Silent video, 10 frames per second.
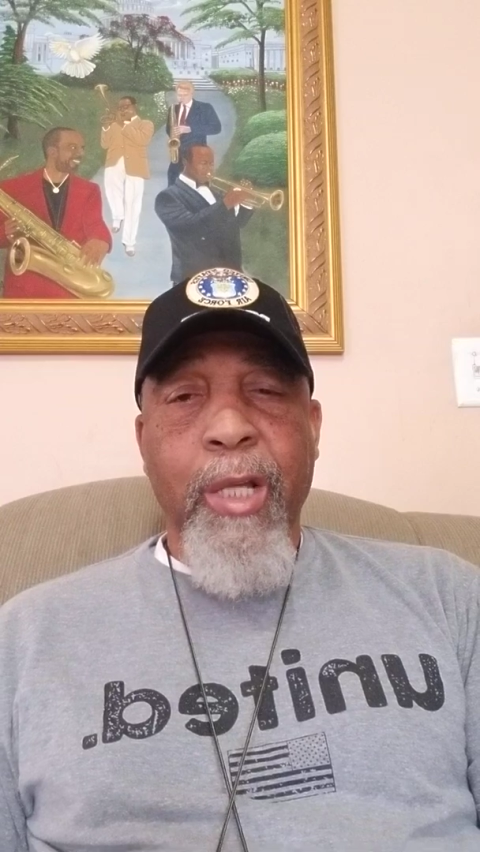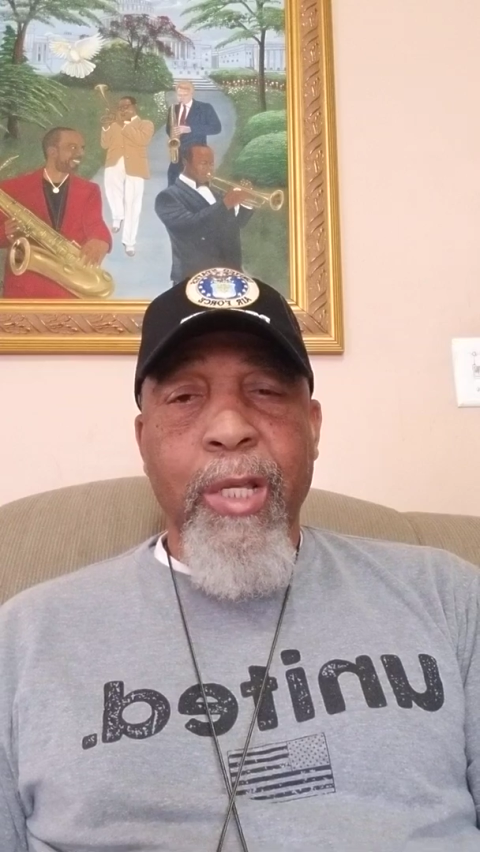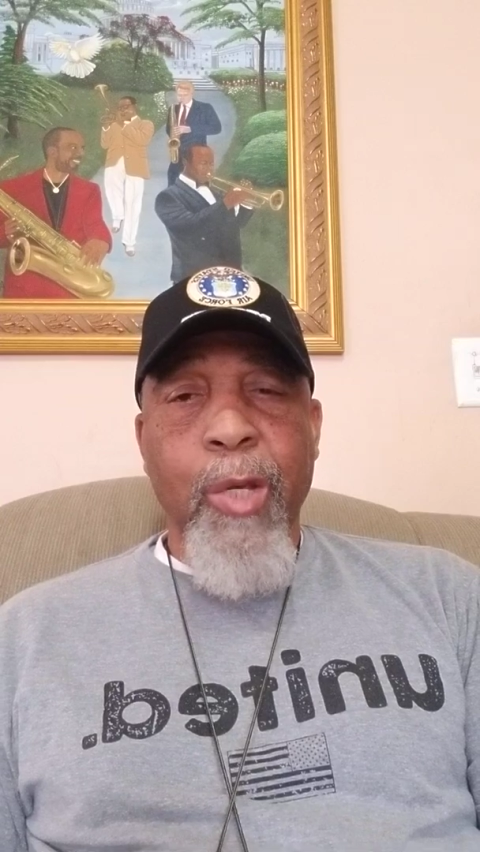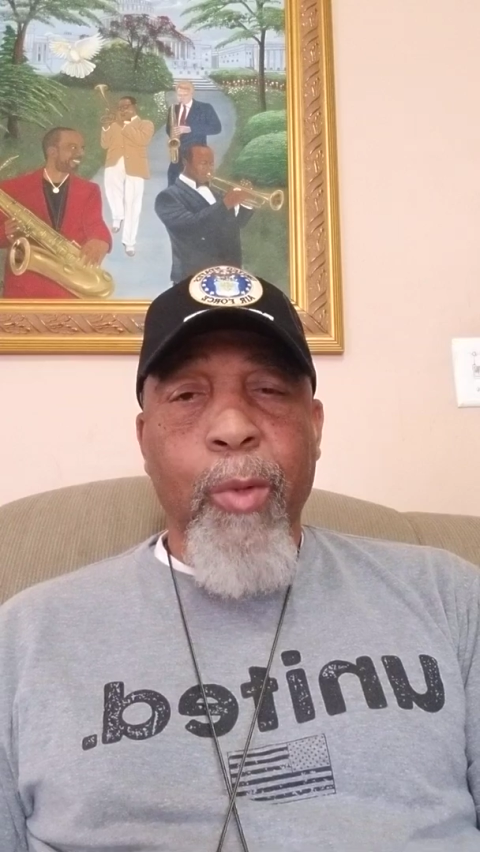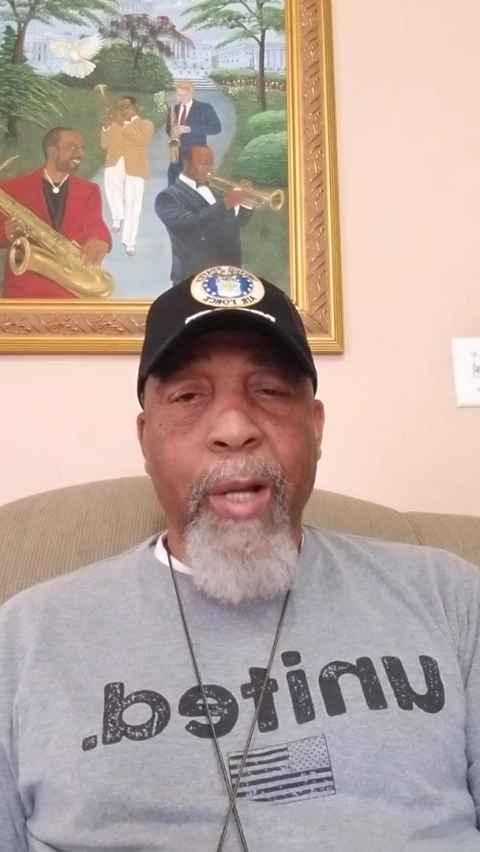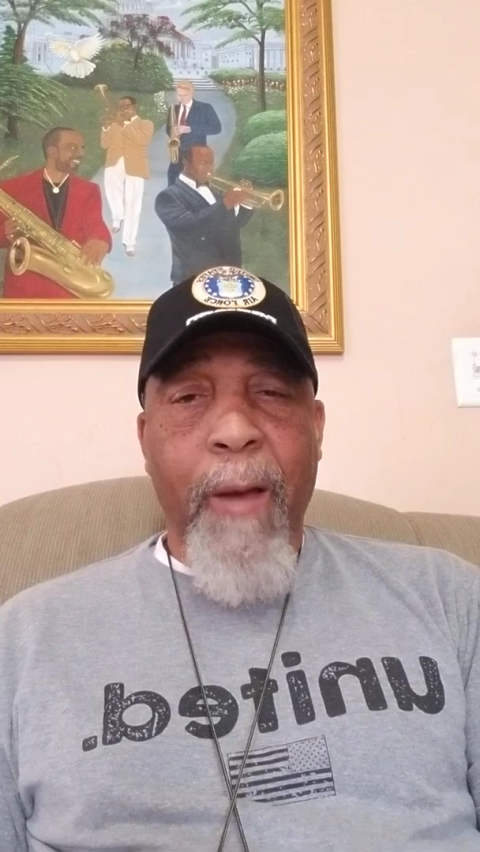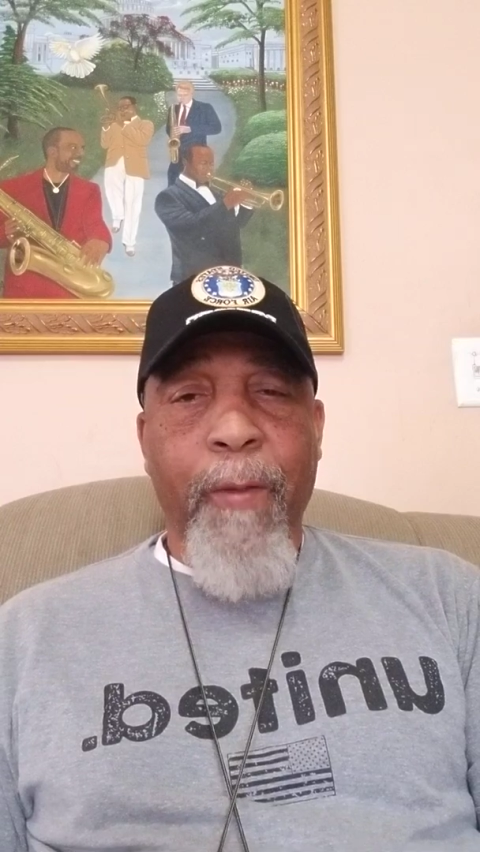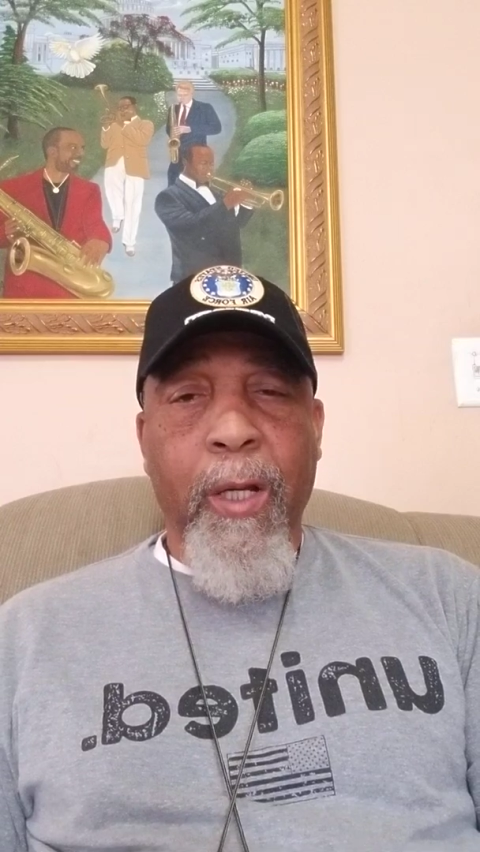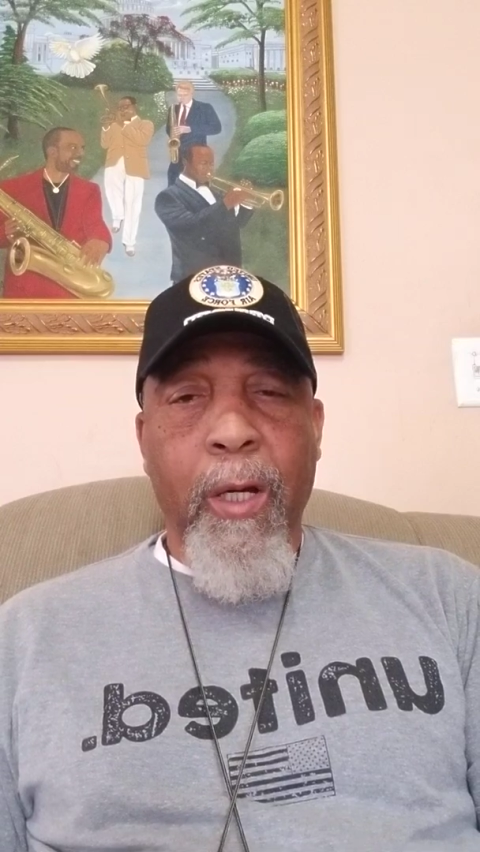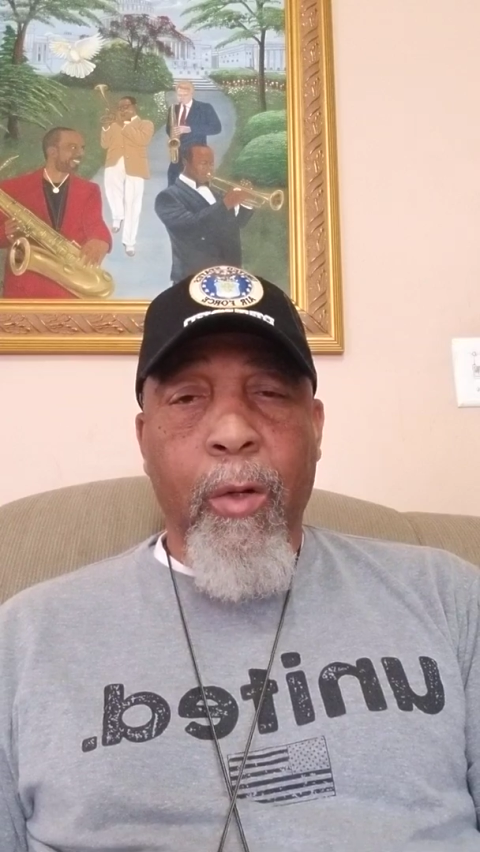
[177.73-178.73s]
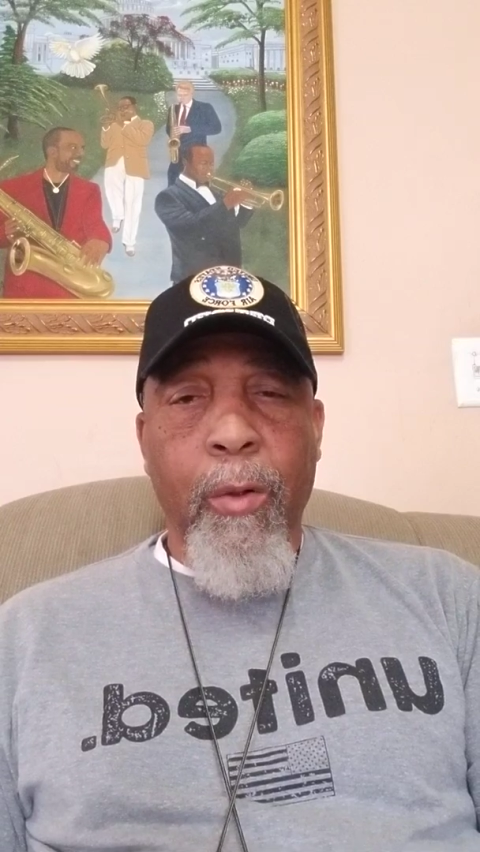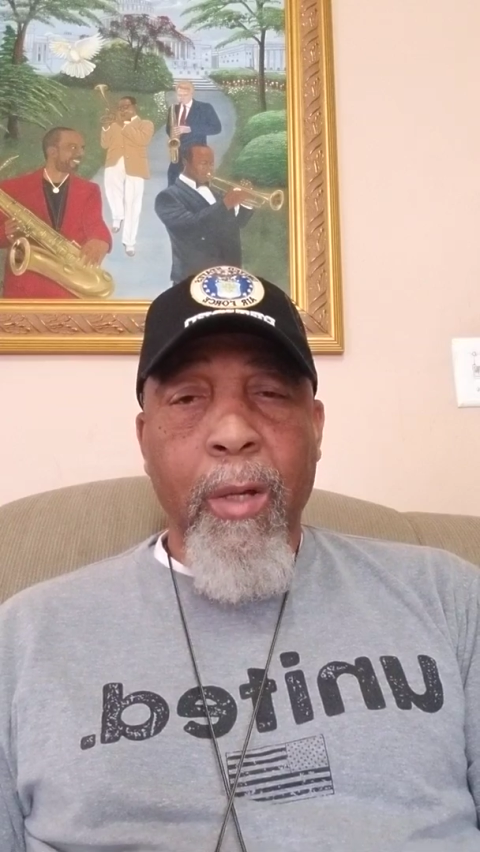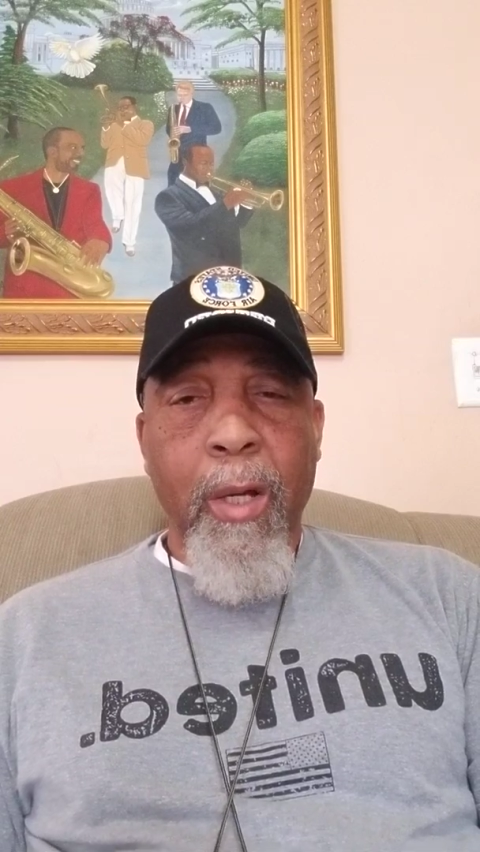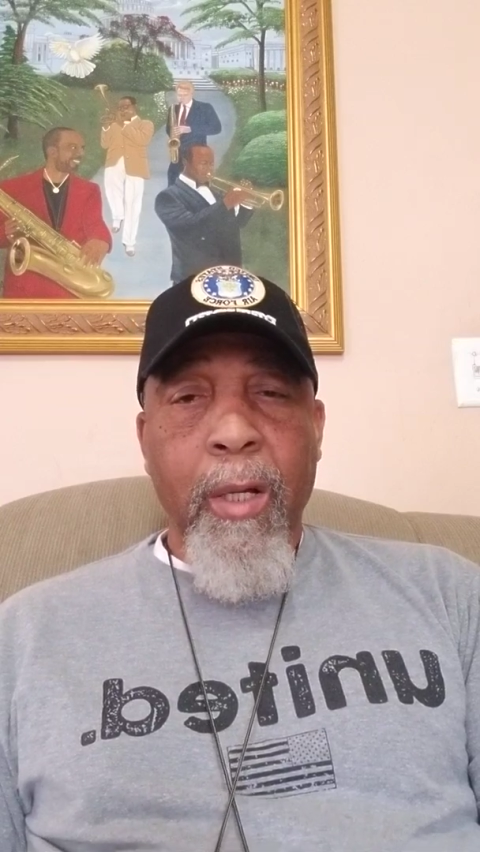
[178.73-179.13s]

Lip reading: then you would have to go